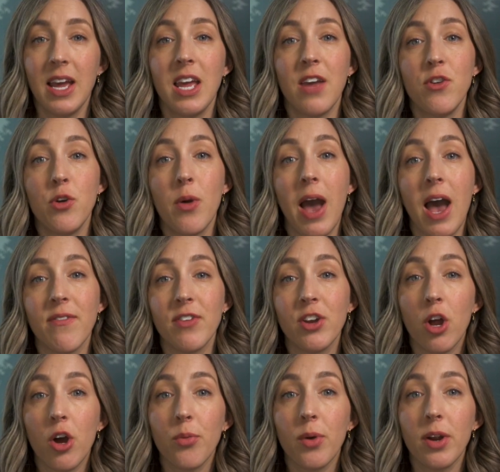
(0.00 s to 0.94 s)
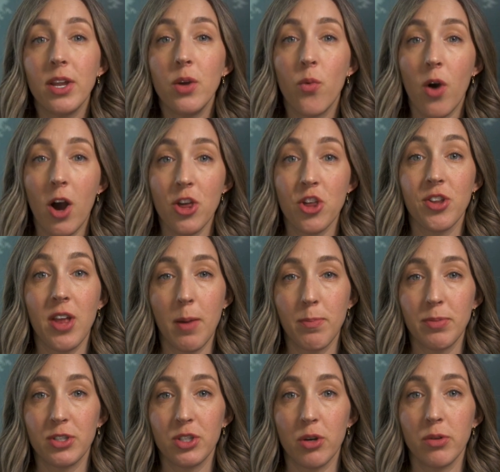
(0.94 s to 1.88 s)
If you haven't already watched
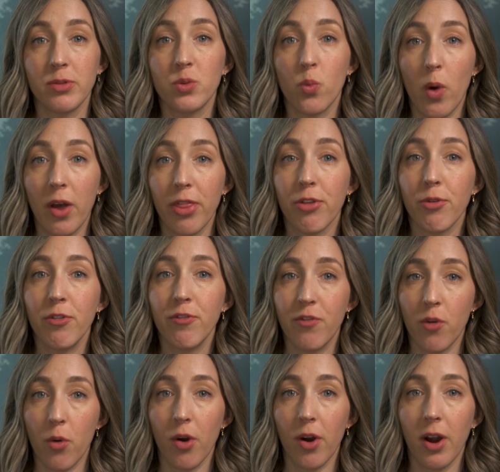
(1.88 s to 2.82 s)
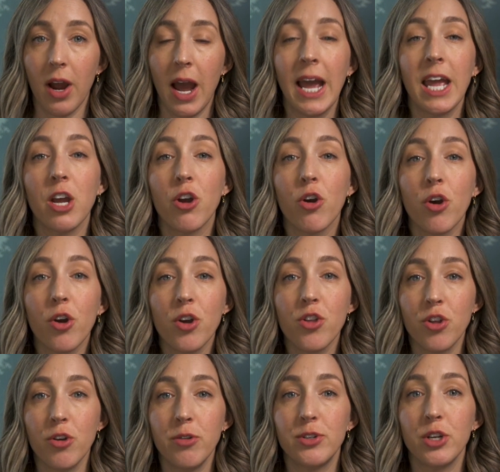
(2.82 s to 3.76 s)
episodes 1 through 4, I
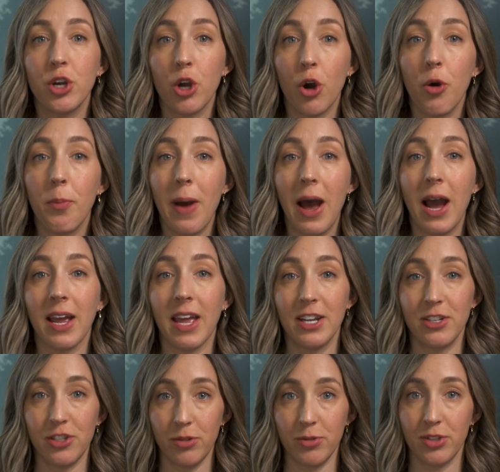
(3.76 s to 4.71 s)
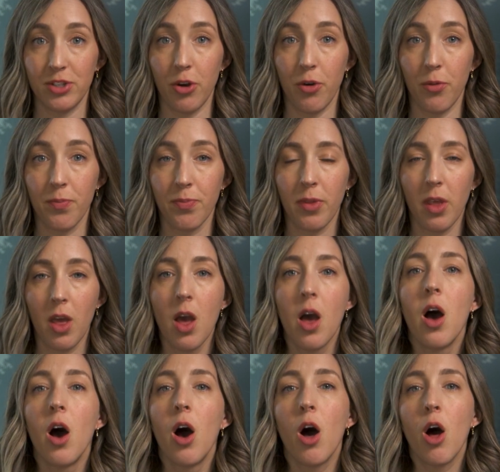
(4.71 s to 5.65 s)
encourage you to go back and do so.
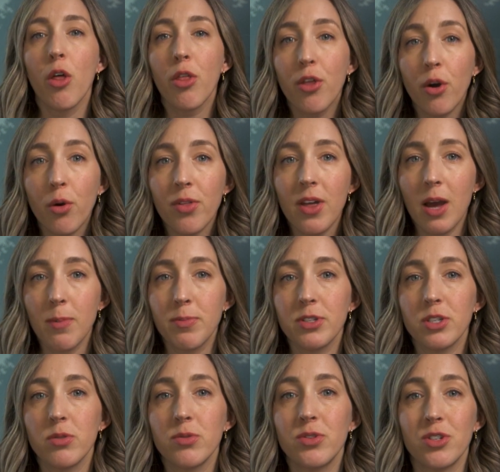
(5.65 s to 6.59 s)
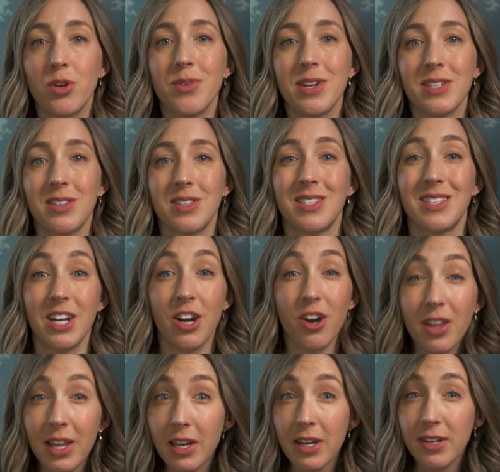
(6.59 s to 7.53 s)
Although the episodes don't
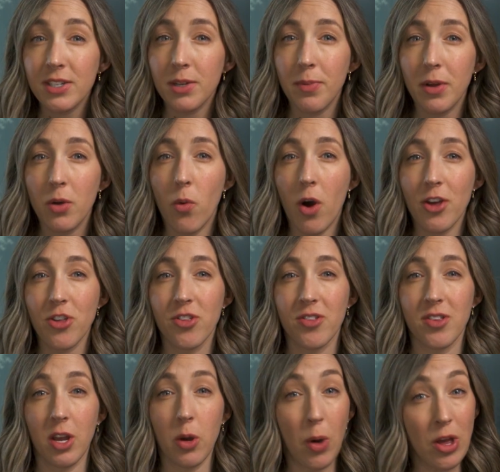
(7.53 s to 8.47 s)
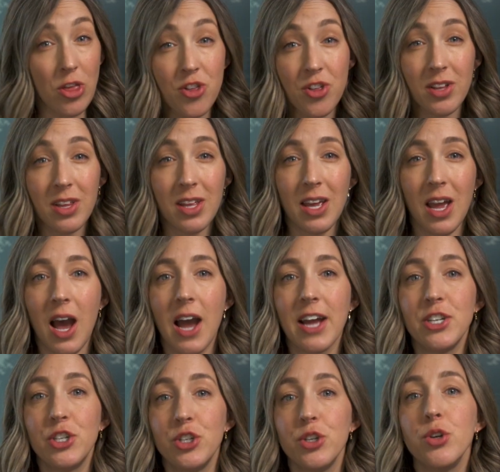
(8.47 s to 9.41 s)
necessarily need to be watched sequentially,
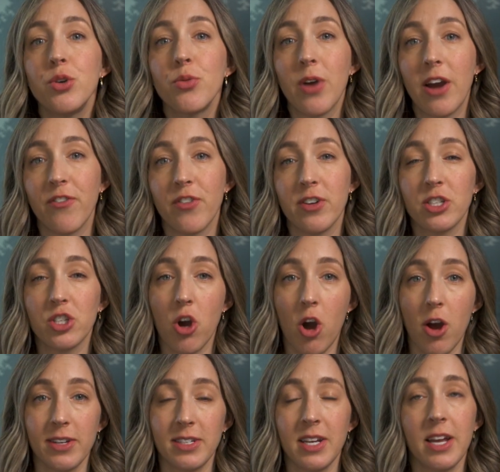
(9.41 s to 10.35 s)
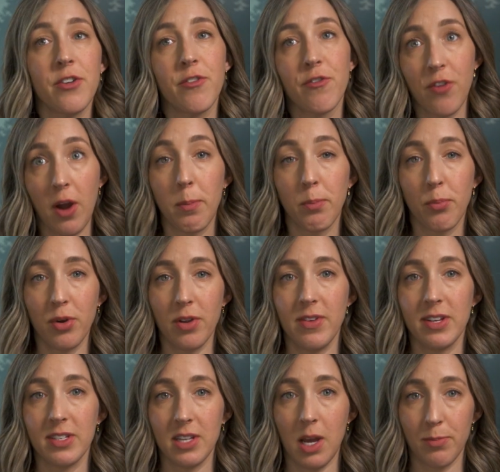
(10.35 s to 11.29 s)
I do reference content from
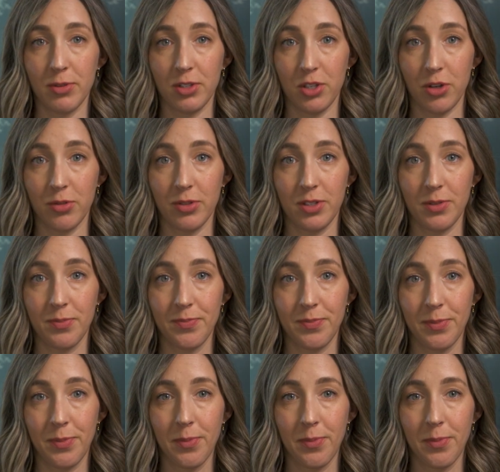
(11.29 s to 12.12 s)
previous episodes.